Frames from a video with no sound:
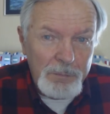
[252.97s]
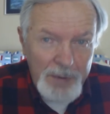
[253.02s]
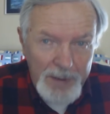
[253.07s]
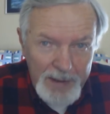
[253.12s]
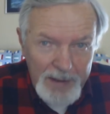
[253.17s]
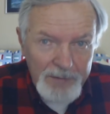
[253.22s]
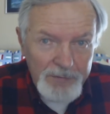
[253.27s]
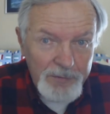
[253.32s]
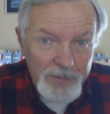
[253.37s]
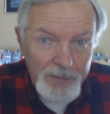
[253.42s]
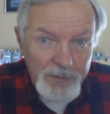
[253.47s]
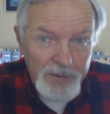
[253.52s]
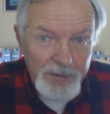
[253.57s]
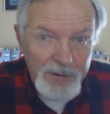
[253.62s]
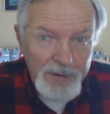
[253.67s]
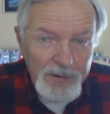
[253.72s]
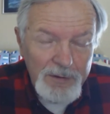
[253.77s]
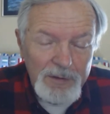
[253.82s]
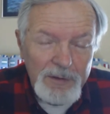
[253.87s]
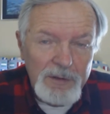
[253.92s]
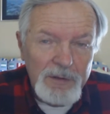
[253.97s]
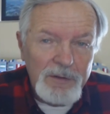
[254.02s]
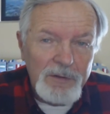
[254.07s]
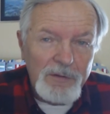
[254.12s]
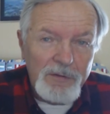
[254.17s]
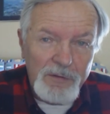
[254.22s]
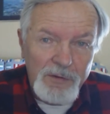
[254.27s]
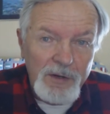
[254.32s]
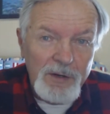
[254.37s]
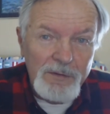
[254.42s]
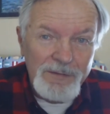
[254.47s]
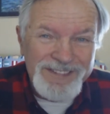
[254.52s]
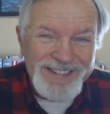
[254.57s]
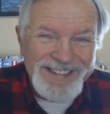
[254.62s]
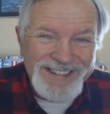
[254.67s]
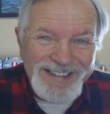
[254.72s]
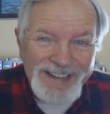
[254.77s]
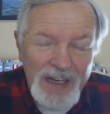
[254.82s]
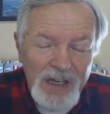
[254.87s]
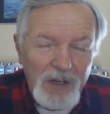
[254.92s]
Pastor
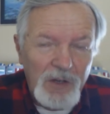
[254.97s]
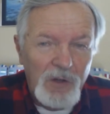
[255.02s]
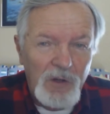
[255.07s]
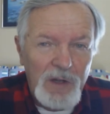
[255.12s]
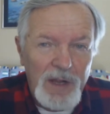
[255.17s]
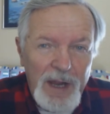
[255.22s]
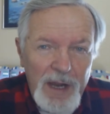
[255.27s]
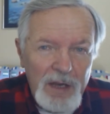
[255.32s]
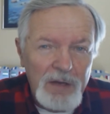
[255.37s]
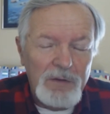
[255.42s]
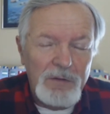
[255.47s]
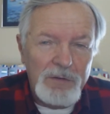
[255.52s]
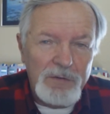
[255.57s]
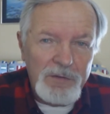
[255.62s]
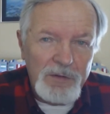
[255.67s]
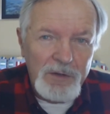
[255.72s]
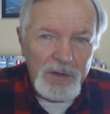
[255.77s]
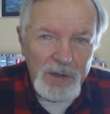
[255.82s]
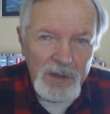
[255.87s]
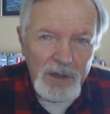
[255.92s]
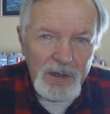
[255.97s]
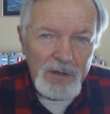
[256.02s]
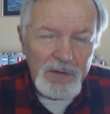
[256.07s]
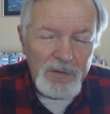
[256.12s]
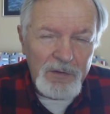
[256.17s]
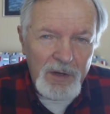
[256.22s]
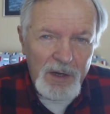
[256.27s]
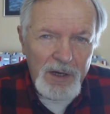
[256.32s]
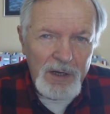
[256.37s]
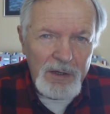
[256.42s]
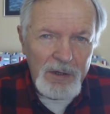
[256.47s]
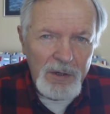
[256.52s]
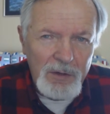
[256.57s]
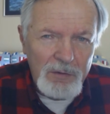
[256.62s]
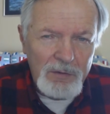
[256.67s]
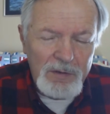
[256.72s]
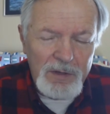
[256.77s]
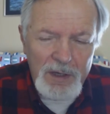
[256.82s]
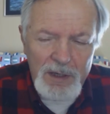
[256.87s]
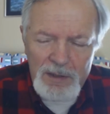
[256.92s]
Stephen L. Anderson is. I
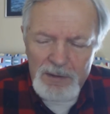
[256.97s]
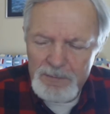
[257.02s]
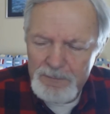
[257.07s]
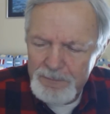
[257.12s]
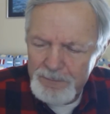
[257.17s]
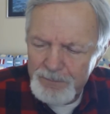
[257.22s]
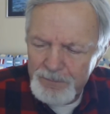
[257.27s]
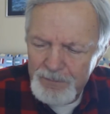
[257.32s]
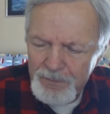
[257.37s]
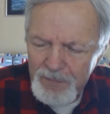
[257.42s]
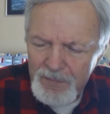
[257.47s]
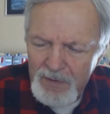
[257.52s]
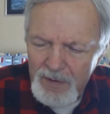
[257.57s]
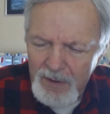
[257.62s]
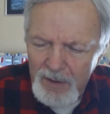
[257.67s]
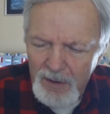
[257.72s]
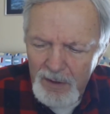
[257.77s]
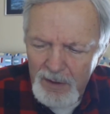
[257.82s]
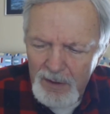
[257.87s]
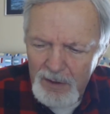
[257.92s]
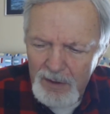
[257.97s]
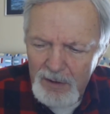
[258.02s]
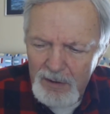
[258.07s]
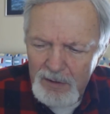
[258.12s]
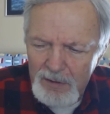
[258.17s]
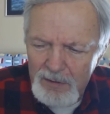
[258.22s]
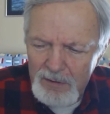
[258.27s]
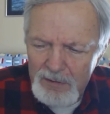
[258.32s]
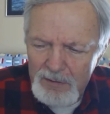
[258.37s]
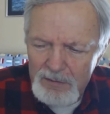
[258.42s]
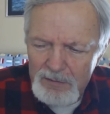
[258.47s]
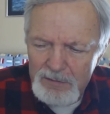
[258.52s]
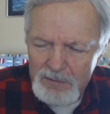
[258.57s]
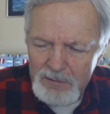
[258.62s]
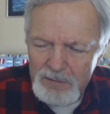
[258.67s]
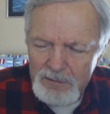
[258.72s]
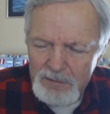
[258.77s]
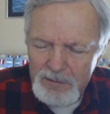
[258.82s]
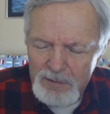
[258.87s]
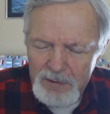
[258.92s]
know that
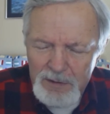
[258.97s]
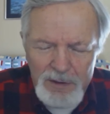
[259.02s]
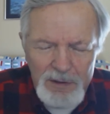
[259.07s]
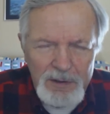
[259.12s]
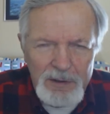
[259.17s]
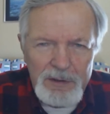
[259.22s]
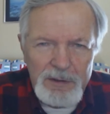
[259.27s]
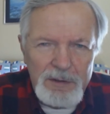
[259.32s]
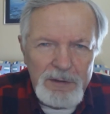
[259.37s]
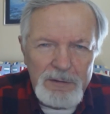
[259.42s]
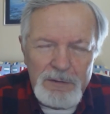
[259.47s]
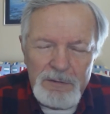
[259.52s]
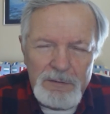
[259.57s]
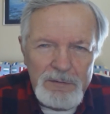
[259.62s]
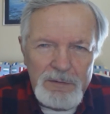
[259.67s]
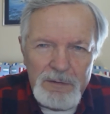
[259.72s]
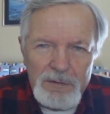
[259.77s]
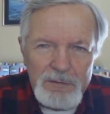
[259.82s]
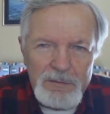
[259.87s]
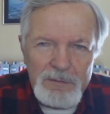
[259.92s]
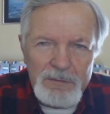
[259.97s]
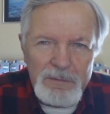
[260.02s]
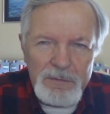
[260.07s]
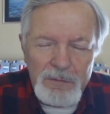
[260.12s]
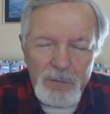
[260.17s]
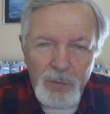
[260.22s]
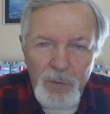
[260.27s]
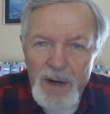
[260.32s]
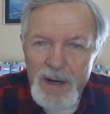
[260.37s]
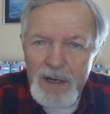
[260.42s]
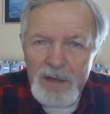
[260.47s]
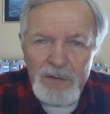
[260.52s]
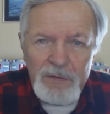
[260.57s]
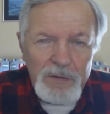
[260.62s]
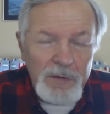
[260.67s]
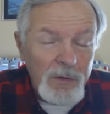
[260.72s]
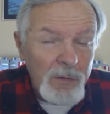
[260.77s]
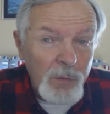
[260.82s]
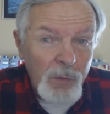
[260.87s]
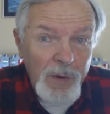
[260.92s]
he
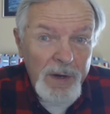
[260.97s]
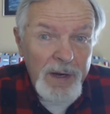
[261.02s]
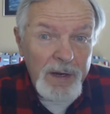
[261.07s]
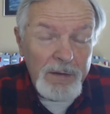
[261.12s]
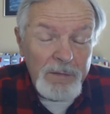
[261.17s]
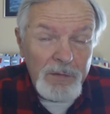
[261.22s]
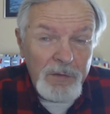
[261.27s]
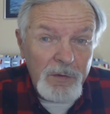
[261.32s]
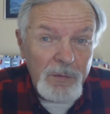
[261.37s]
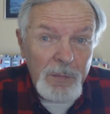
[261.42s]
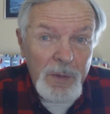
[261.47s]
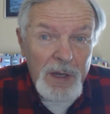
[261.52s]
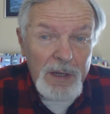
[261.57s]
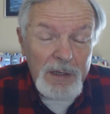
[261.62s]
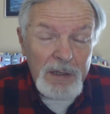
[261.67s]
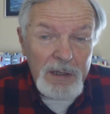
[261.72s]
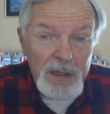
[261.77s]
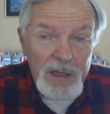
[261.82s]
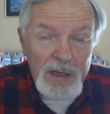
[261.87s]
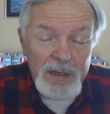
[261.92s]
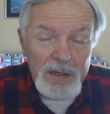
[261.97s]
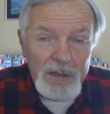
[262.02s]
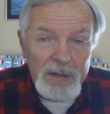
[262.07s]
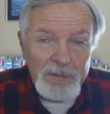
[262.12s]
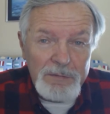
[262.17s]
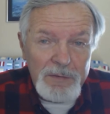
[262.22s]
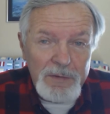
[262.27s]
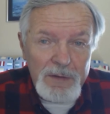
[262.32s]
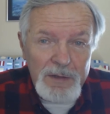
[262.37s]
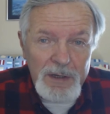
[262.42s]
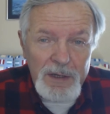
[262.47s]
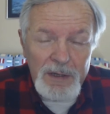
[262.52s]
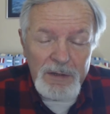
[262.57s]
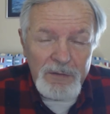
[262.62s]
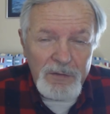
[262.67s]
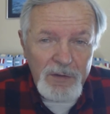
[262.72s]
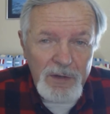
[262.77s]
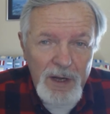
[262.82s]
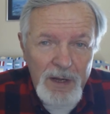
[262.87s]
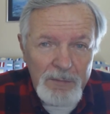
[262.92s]
rants and raves about a lot of different
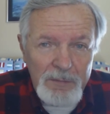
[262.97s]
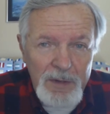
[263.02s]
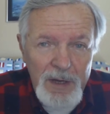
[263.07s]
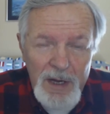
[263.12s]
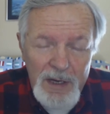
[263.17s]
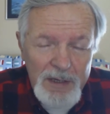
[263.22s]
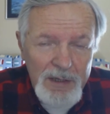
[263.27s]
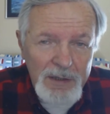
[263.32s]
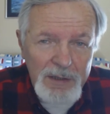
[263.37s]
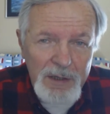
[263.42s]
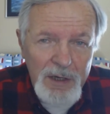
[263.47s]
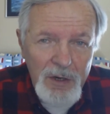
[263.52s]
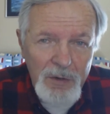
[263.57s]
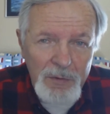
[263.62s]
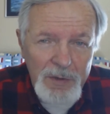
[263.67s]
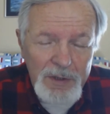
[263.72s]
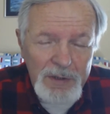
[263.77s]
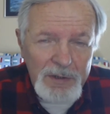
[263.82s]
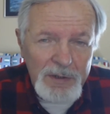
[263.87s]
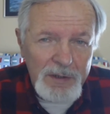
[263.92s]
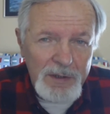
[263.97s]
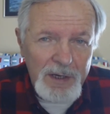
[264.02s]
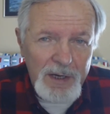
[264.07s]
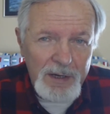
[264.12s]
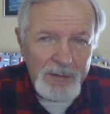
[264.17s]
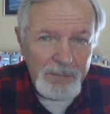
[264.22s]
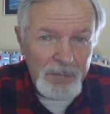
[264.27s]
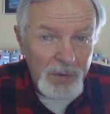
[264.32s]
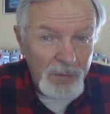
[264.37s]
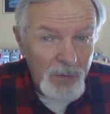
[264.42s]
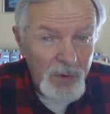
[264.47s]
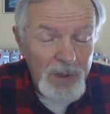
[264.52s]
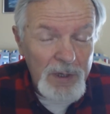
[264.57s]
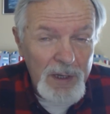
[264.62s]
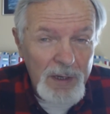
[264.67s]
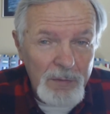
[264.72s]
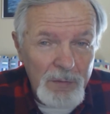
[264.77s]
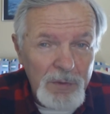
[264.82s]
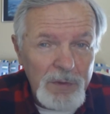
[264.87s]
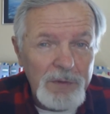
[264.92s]
things, and I'm not going to go into that. But what
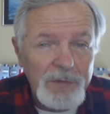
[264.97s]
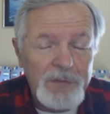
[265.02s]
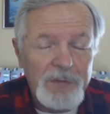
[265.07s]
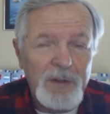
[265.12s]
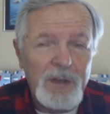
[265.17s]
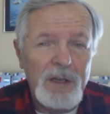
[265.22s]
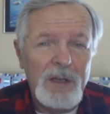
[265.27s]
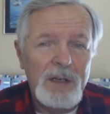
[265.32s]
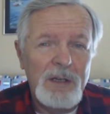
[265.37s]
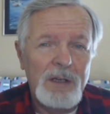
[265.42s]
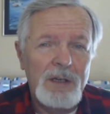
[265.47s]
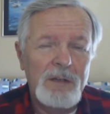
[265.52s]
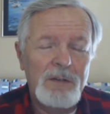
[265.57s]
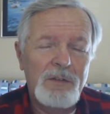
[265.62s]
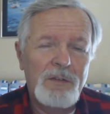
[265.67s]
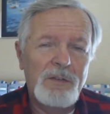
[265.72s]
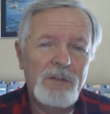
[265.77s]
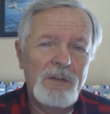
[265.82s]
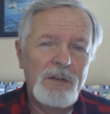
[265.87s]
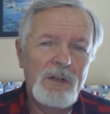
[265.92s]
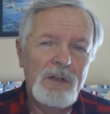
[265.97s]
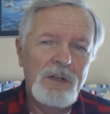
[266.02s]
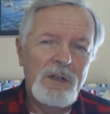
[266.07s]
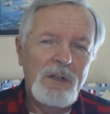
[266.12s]
I will say is,